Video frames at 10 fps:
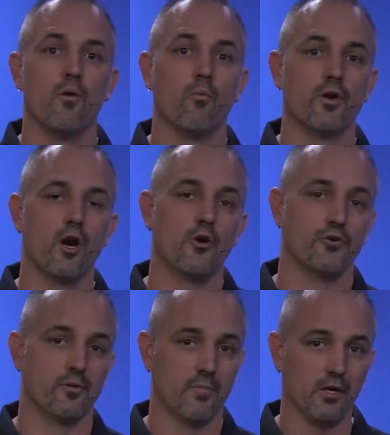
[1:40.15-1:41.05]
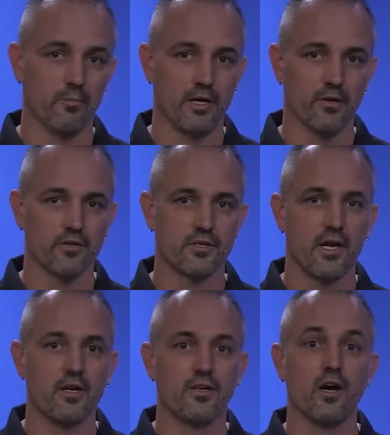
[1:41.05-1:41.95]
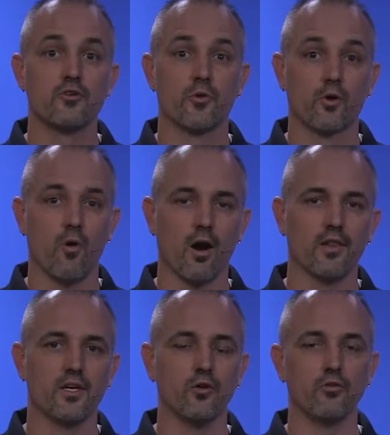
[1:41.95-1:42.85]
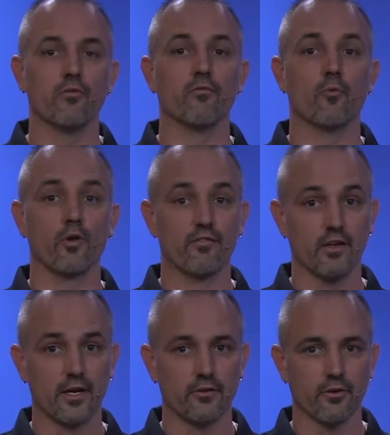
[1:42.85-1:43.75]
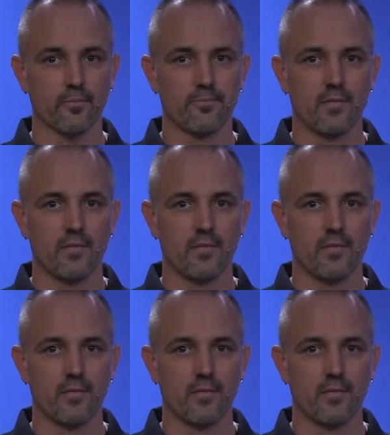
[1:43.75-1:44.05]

100 millimeters and does require the use of a reflector.